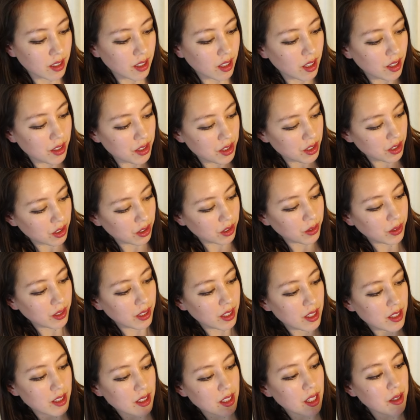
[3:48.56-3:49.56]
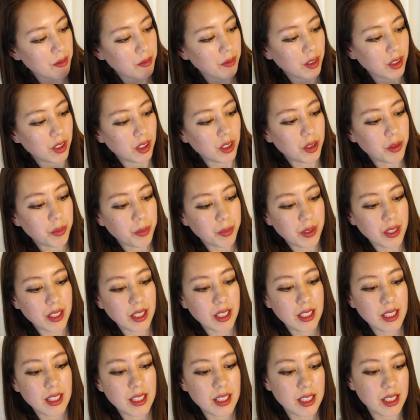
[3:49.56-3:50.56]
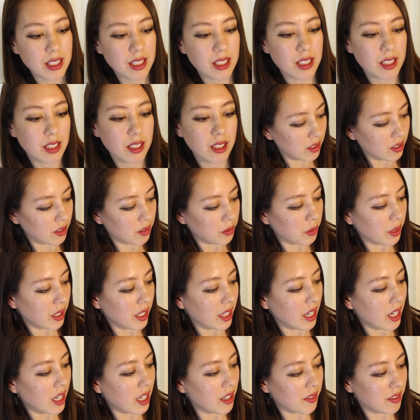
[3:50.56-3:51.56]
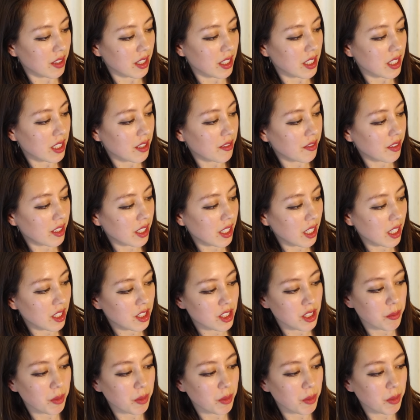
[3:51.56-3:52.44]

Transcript: Also in this envelope is we have the Tiffany